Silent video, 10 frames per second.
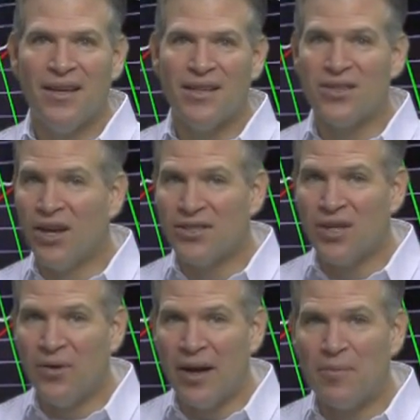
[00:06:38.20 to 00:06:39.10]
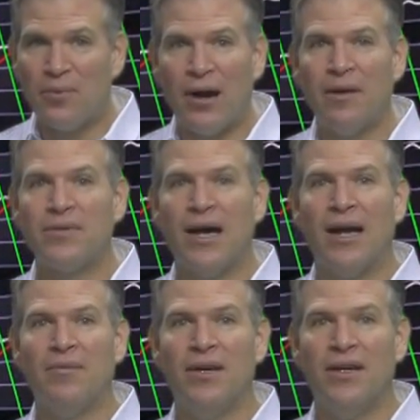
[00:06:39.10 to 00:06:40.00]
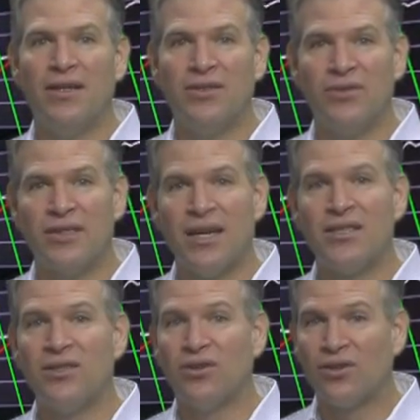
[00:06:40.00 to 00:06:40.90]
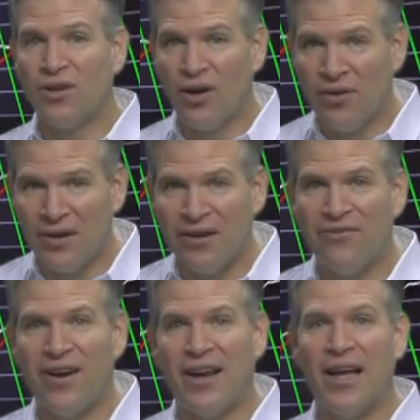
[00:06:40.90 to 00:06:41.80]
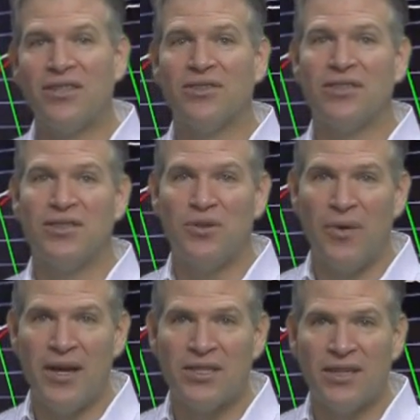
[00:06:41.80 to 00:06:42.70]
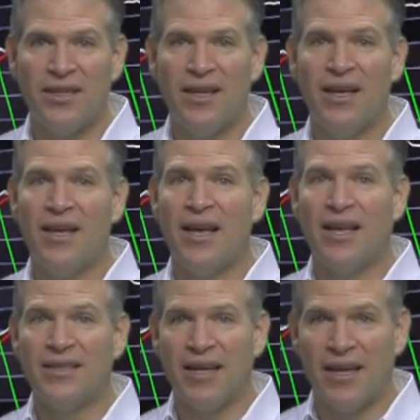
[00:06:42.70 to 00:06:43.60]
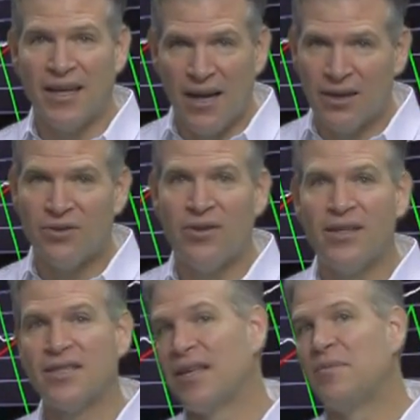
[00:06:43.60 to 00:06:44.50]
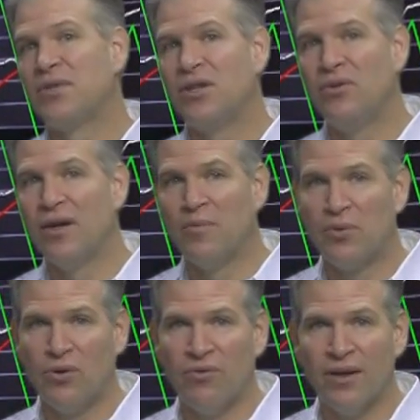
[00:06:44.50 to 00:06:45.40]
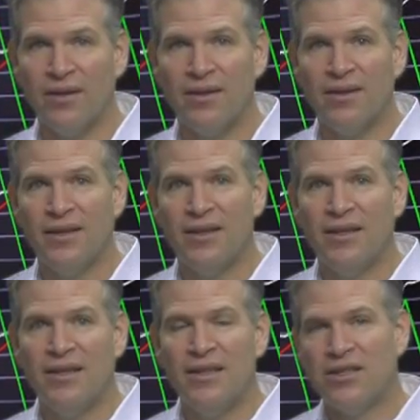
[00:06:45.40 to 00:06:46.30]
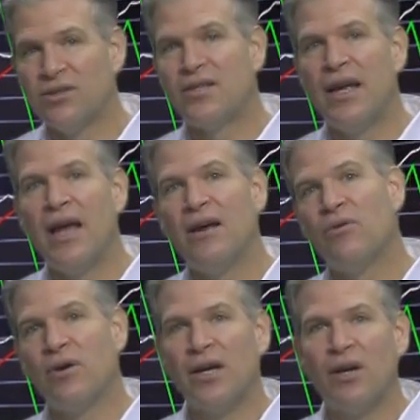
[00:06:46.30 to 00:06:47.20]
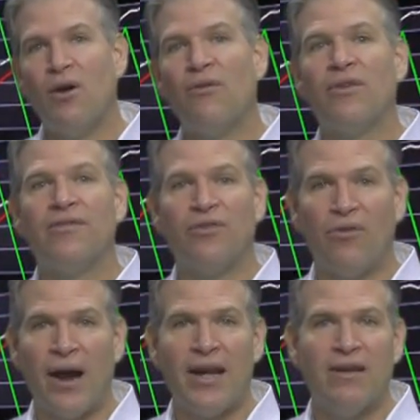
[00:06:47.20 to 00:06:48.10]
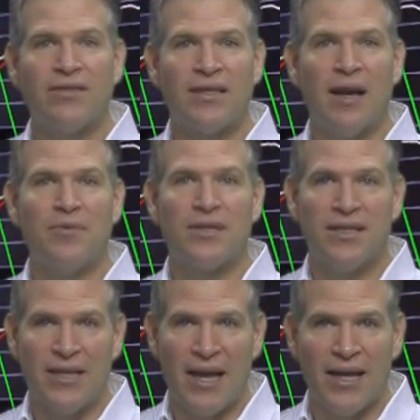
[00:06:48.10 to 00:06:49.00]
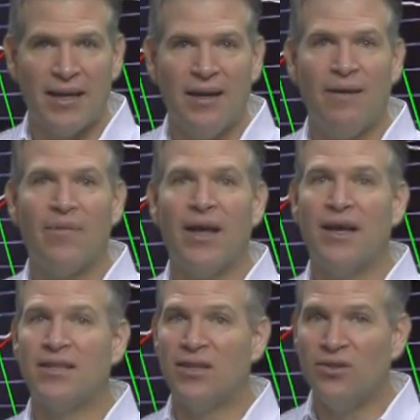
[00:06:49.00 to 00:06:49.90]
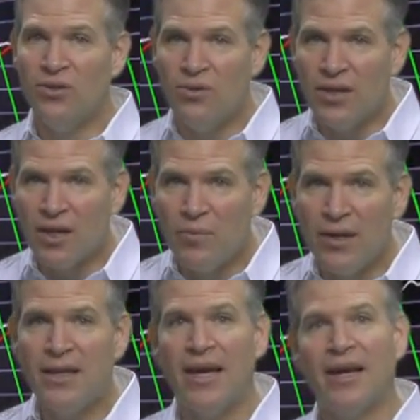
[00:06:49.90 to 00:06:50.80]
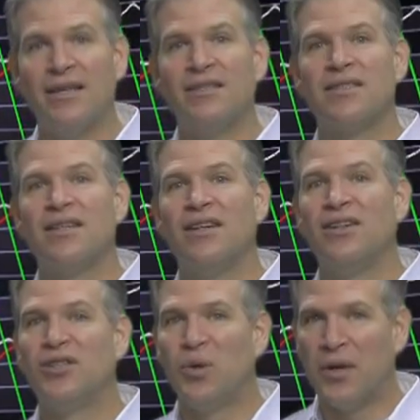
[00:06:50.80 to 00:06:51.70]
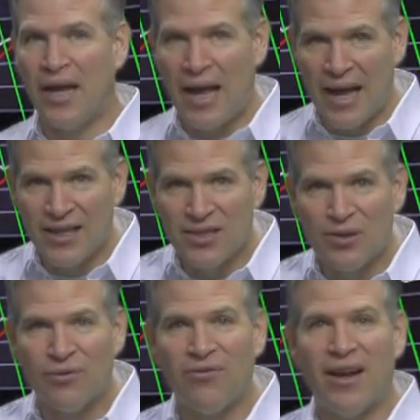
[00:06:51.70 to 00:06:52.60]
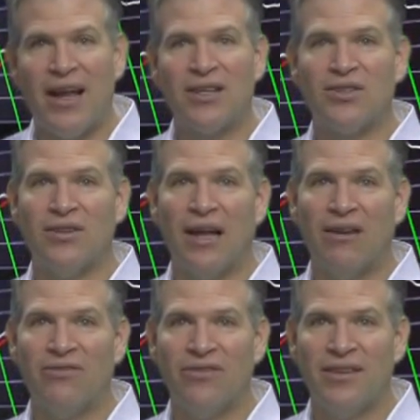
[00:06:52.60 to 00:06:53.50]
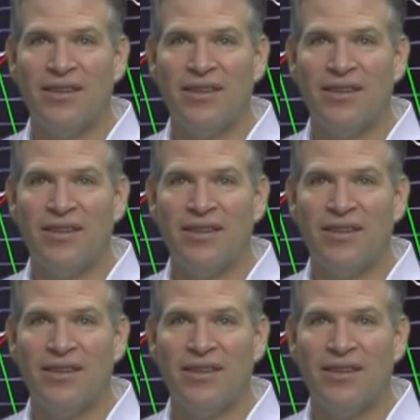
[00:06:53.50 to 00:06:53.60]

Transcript: It's also a prime time to assess your current financial situation and take concrete steps to improve it. So today we're going to go over a variety of steps to take as the new year begins to enhance your financial life.